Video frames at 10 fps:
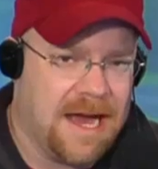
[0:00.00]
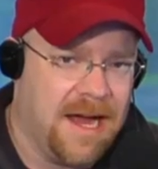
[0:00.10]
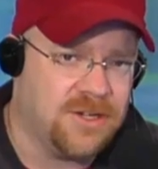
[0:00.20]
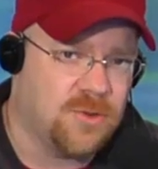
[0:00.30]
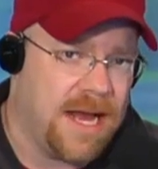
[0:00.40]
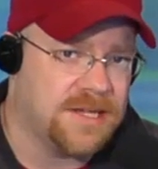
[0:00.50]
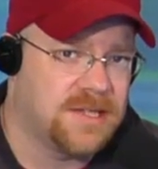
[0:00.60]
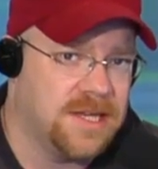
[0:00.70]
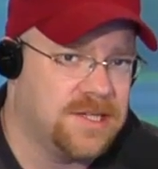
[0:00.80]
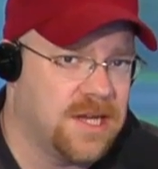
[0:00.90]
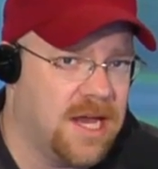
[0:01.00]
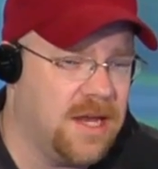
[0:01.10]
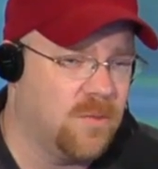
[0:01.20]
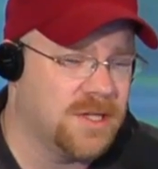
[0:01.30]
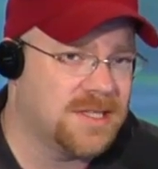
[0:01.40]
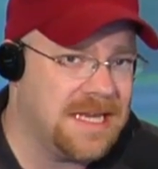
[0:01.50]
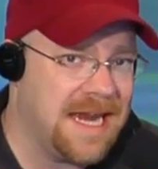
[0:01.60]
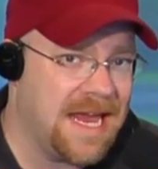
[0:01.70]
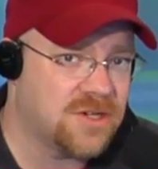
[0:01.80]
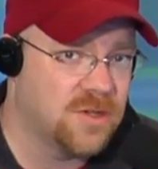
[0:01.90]
contrast, they say, it was the
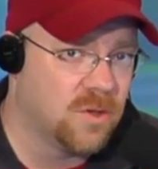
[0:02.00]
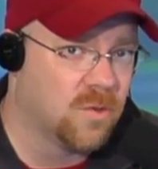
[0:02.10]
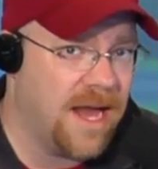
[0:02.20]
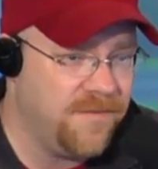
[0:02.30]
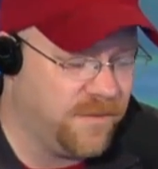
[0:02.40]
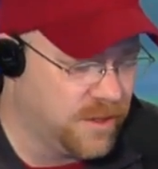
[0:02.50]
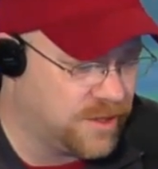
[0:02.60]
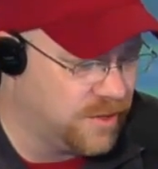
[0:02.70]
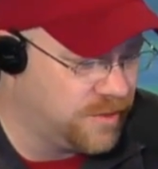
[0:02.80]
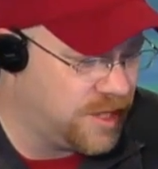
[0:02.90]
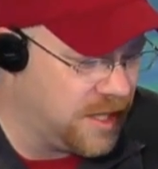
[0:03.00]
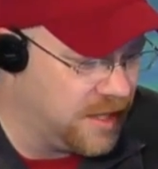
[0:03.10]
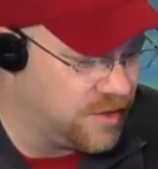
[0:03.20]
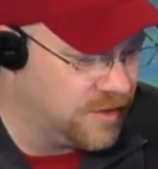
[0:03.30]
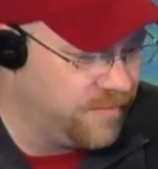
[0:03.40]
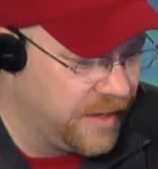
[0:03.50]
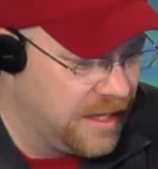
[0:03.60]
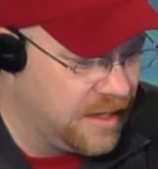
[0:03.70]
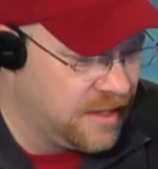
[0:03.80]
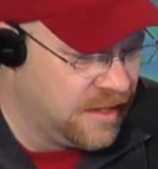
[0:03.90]
National Rifle Association
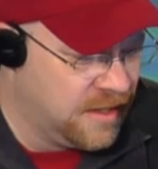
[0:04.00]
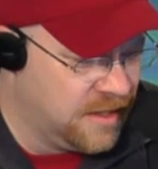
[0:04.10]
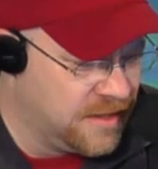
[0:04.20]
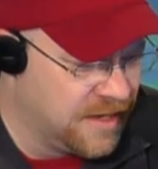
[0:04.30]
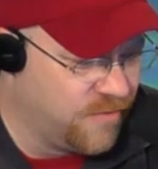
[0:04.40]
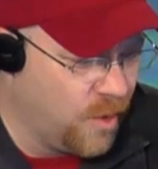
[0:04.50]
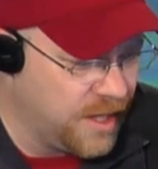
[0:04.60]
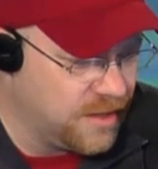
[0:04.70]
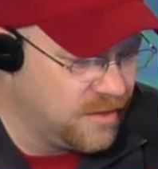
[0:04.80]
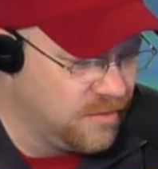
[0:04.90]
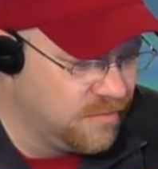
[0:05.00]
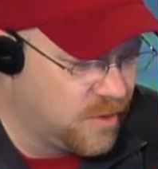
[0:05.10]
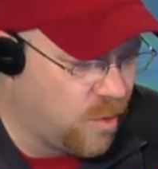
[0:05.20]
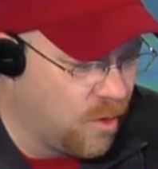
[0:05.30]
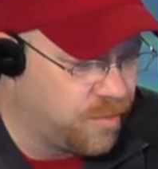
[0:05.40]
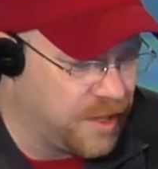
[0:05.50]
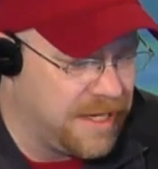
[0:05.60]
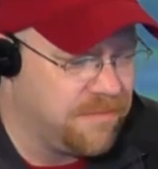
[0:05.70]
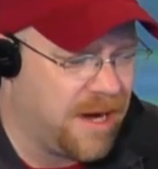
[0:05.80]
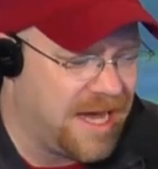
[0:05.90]
that avoided, quote,
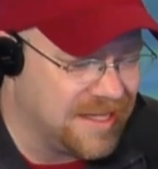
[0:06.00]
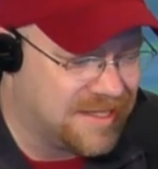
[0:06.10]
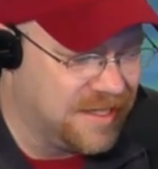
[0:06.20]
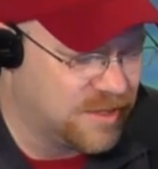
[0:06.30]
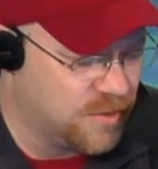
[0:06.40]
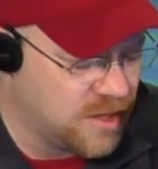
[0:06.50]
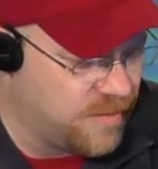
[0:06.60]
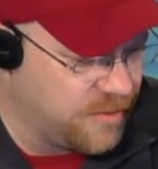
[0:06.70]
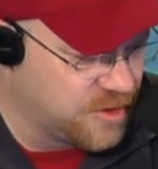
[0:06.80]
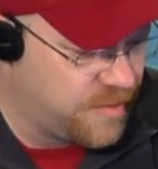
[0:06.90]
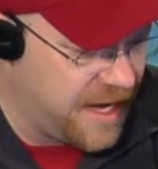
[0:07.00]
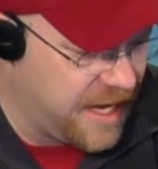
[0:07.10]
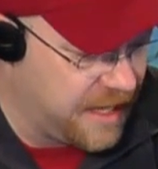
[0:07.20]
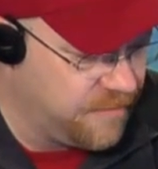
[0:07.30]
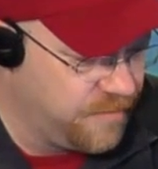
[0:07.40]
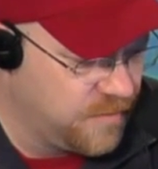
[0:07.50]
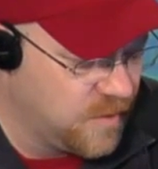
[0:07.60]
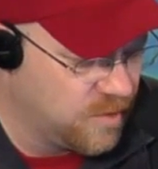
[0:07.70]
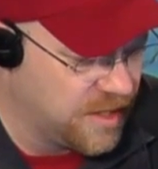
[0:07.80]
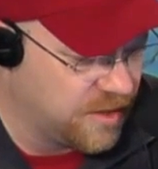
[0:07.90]
plain politics with other people's pain,
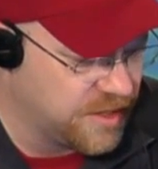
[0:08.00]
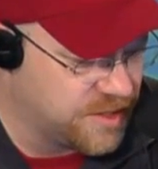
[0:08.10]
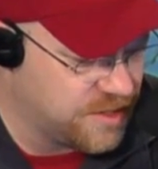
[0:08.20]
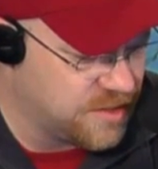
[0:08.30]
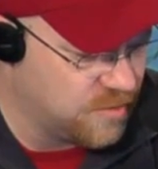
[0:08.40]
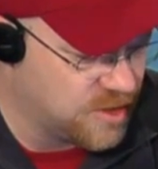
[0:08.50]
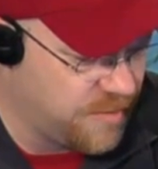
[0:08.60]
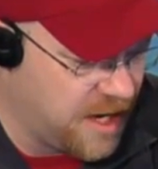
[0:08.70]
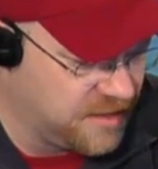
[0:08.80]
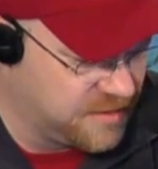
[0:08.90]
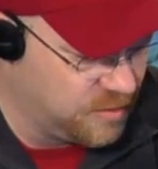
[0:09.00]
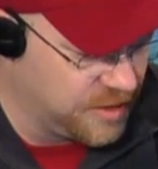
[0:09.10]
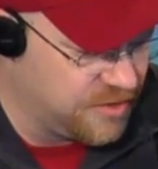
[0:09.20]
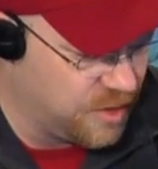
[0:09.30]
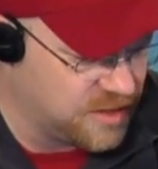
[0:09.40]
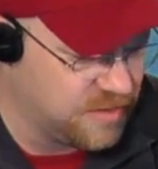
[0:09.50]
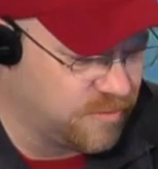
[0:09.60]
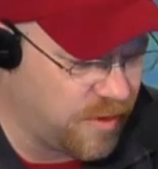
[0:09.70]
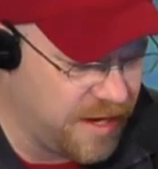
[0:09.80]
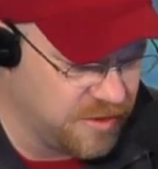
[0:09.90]
with our consistent response that only thoughts
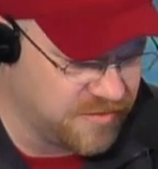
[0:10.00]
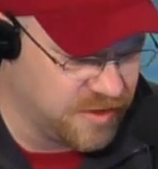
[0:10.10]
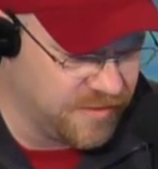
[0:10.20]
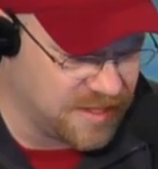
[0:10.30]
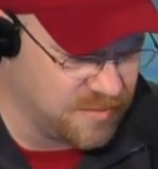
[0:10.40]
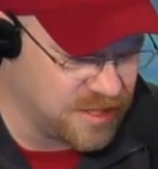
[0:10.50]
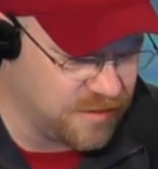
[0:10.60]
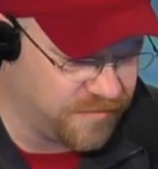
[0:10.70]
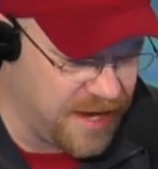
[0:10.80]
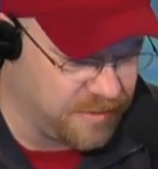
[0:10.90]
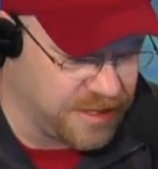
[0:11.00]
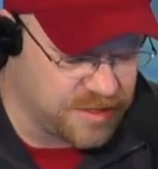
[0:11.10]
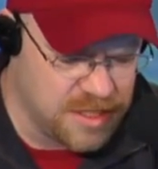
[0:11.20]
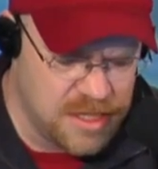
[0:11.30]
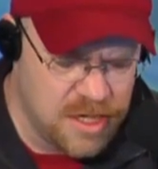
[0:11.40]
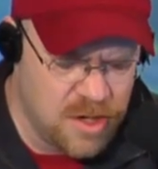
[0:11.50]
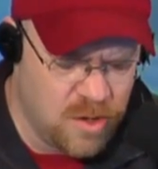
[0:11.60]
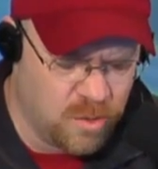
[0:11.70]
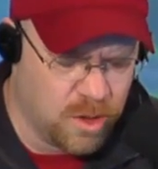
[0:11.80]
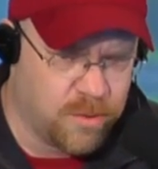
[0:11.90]
and prayers for the victims and their families
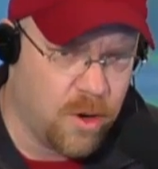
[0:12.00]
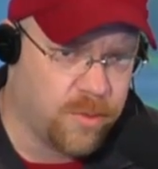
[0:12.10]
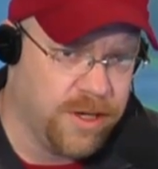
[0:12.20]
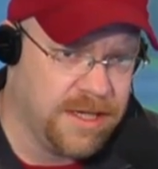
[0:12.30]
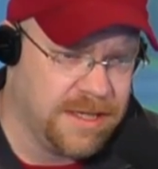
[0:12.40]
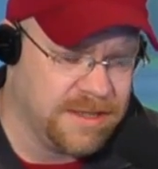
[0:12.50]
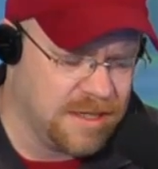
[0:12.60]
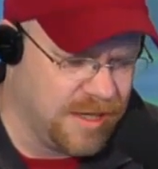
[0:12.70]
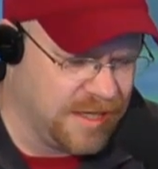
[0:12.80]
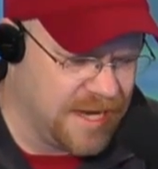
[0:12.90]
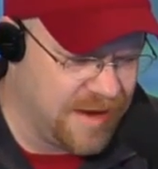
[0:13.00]
were appropriate in the immediate